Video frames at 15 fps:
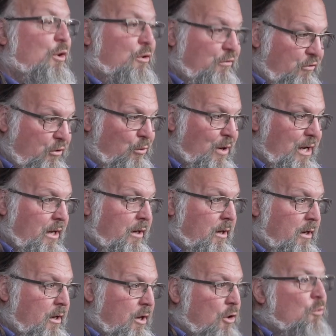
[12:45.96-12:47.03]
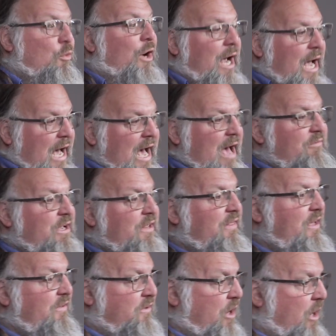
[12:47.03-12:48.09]
doing. We're having
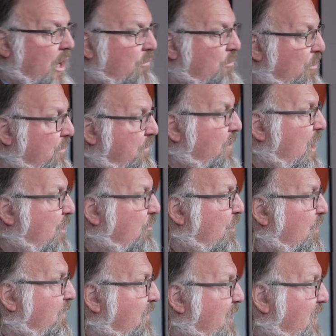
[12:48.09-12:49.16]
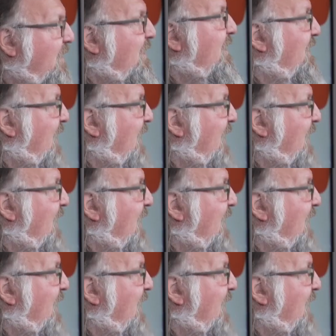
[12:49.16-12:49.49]
these conversations in these